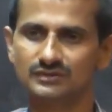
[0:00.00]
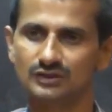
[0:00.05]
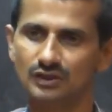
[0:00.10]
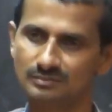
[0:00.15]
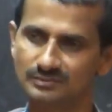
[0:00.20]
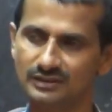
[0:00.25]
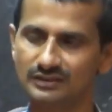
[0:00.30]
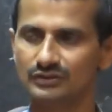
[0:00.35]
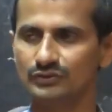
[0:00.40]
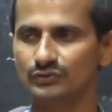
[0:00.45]

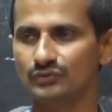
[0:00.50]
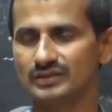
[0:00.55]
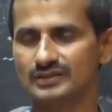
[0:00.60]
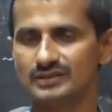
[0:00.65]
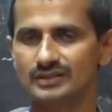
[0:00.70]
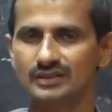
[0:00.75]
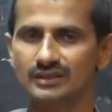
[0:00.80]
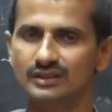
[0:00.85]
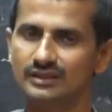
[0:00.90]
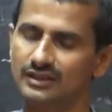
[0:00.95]
of the
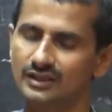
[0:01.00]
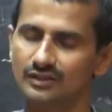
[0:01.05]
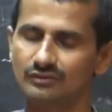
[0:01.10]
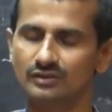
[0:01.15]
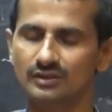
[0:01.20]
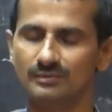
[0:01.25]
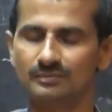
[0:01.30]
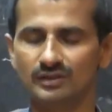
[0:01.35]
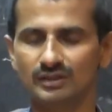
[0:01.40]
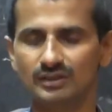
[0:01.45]
USA gave
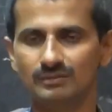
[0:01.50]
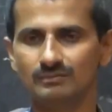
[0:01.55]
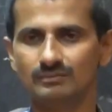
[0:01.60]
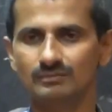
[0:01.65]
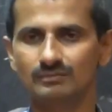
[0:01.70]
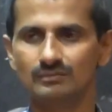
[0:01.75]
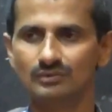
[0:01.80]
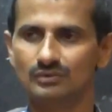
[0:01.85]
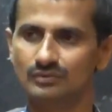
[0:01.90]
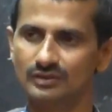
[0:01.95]
the freedom
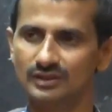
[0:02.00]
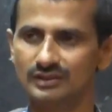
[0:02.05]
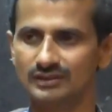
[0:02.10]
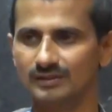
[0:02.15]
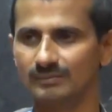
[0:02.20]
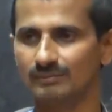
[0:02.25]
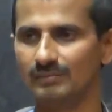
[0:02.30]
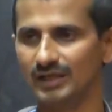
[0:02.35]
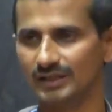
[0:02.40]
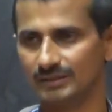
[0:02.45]
to
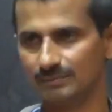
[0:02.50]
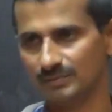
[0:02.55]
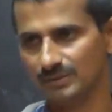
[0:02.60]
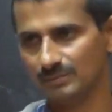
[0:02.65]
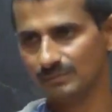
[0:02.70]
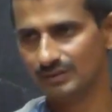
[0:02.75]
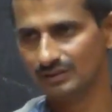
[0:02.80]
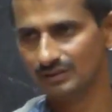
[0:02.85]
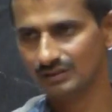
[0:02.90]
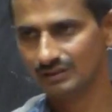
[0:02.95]
the black
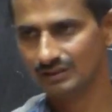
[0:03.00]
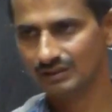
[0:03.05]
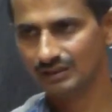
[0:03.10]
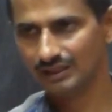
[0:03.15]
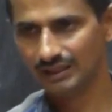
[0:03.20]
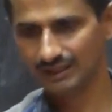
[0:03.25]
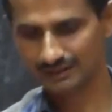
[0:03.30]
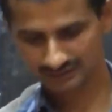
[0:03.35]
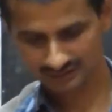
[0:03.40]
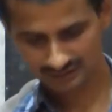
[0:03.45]
people,
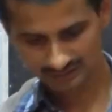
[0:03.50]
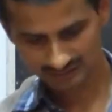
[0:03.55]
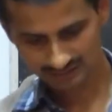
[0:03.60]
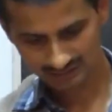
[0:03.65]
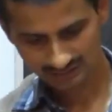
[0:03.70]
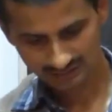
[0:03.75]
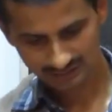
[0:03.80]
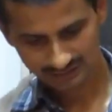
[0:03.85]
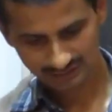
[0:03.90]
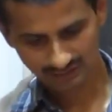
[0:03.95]
and
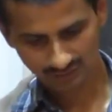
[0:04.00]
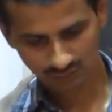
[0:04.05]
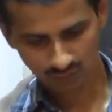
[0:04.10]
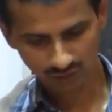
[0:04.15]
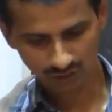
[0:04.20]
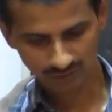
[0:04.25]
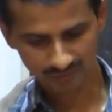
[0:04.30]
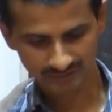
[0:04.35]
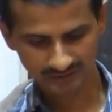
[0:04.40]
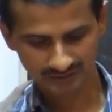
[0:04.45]
the
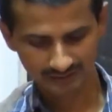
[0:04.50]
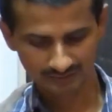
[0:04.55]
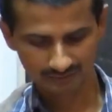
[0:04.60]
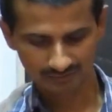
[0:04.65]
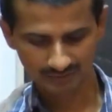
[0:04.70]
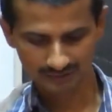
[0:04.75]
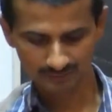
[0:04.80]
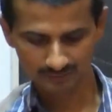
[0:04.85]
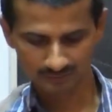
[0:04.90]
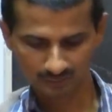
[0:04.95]
role of the
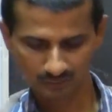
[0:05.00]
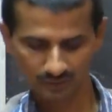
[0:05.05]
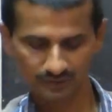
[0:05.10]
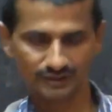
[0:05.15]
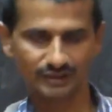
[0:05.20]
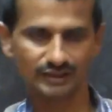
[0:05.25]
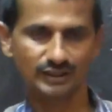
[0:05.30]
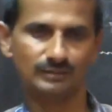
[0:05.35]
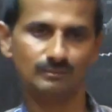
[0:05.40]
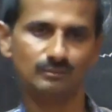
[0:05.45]
Mahatma
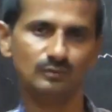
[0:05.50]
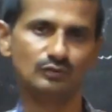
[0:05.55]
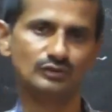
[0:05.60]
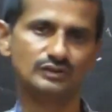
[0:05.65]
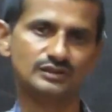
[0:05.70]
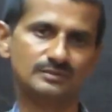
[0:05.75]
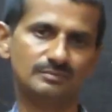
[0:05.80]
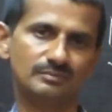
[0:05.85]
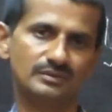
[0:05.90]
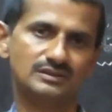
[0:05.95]
Phule
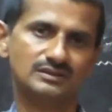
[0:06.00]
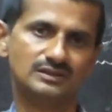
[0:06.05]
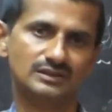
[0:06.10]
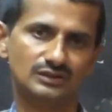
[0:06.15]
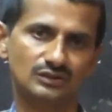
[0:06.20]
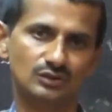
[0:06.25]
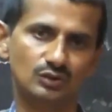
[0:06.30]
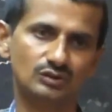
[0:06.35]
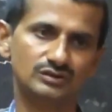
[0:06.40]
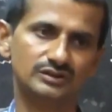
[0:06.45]
influence means
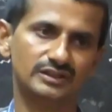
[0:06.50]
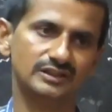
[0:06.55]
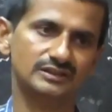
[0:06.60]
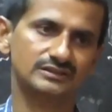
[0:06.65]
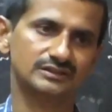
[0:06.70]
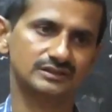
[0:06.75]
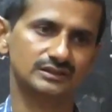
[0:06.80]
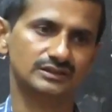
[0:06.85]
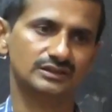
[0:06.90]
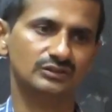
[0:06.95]
in those
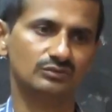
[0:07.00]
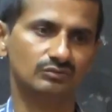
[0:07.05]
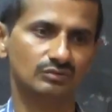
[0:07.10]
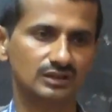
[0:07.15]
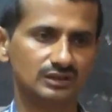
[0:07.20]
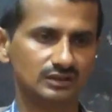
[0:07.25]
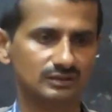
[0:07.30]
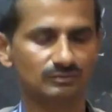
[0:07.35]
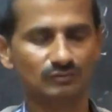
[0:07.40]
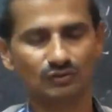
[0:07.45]
days he
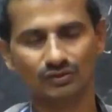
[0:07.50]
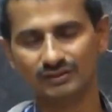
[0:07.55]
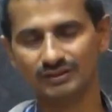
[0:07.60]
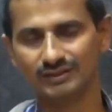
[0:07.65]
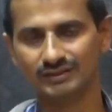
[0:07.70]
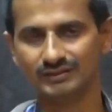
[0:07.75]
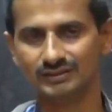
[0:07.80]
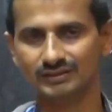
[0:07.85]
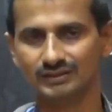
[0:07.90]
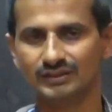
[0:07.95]
worked for
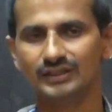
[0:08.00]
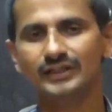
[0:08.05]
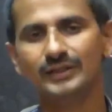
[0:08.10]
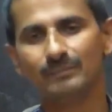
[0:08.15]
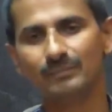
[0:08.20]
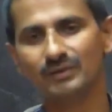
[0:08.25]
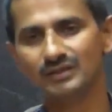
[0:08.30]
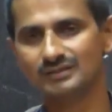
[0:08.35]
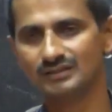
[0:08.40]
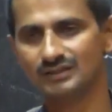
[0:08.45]
that the
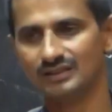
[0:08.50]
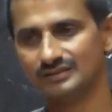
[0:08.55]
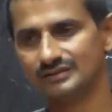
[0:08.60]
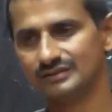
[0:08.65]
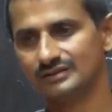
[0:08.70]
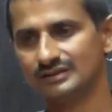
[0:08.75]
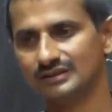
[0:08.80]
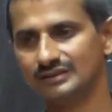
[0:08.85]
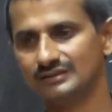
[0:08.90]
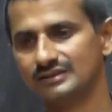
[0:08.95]
depressed
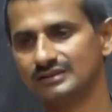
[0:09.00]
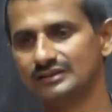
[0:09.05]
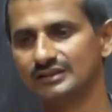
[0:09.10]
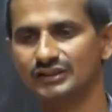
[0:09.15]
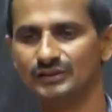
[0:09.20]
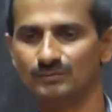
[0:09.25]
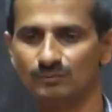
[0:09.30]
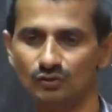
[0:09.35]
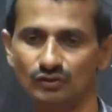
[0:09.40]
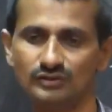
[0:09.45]
classes, and such
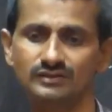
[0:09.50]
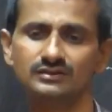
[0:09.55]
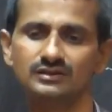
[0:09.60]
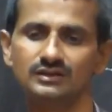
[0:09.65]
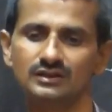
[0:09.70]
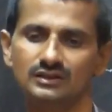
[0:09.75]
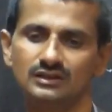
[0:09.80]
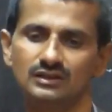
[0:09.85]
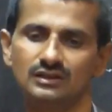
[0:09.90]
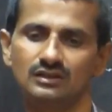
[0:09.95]
an influence
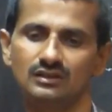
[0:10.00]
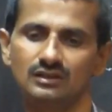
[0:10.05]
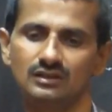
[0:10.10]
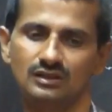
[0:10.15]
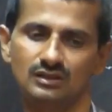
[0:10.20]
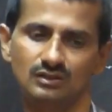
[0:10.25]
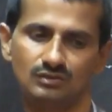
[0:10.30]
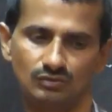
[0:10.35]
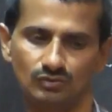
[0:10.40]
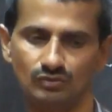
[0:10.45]

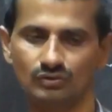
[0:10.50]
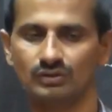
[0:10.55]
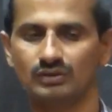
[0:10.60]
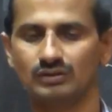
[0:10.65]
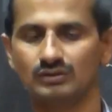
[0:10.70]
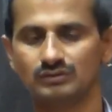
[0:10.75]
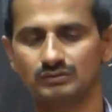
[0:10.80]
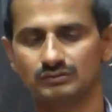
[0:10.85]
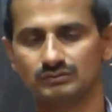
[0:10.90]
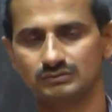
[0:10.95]
or
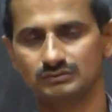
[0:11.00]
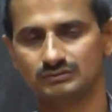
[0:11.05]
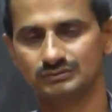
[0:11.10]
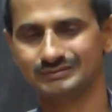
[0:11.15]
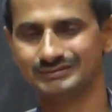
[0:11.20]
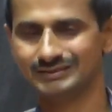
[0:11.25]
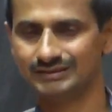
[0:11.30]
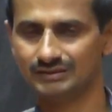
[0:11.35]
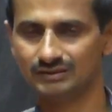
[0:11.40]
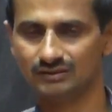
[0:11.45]

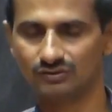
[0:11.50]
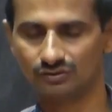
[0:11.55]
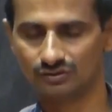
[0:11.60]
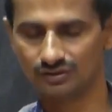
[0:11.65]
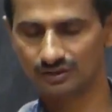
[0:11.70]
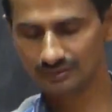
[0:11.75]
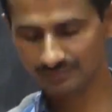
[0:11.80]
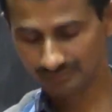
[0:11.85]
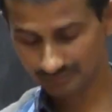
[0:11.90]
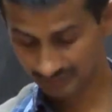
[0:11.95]
that is a
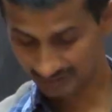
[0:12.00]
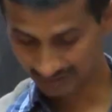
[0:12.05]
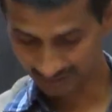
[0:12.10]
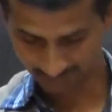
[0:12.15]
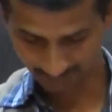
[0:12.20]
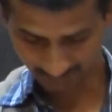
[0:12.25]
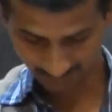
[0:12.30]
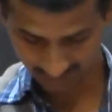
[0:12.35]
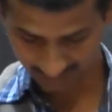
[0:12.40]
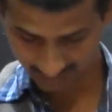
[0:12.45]
Dr. B.R.
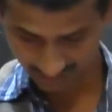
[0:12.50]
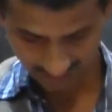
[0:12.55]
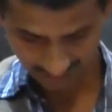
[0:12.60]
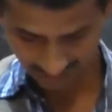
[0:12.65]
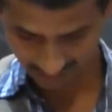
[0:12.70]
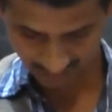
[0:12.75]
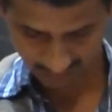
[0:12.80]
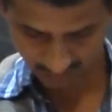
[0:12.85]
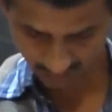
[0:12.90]
Ambedkar, and